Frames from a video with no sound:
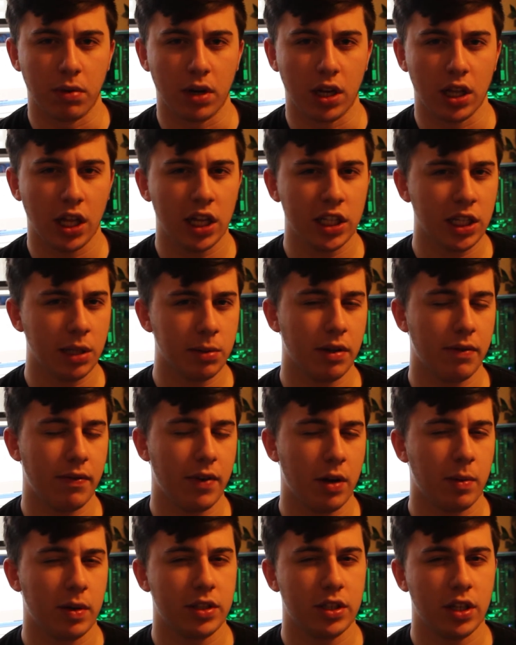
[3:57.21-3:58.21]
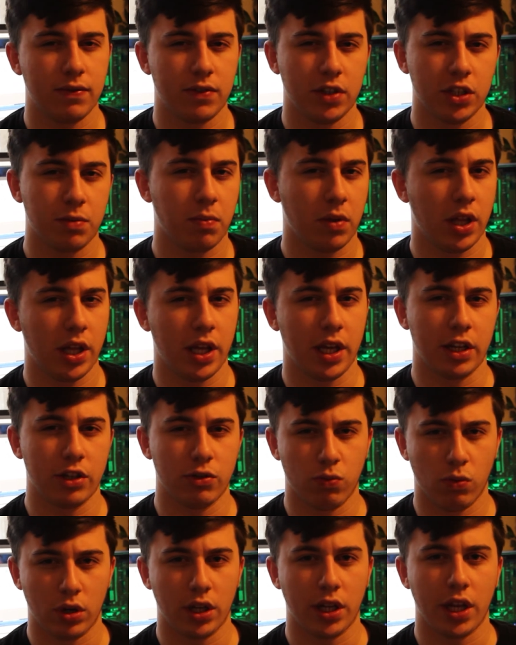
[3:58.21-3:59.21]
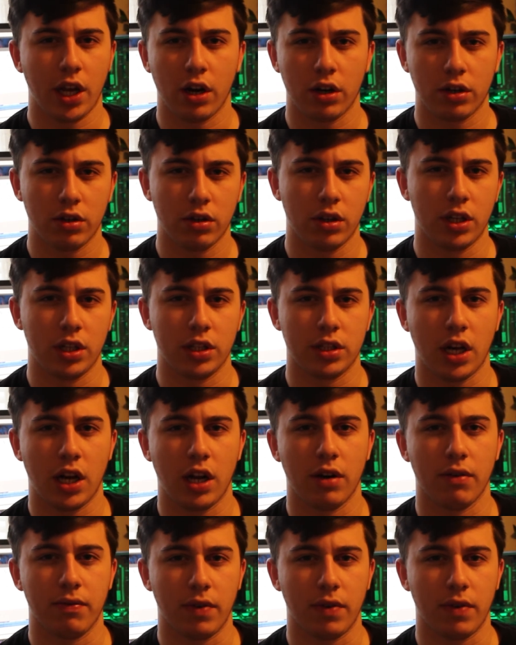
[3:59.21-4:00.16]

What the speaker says: But a lot of times I found myself just playing as one character the entire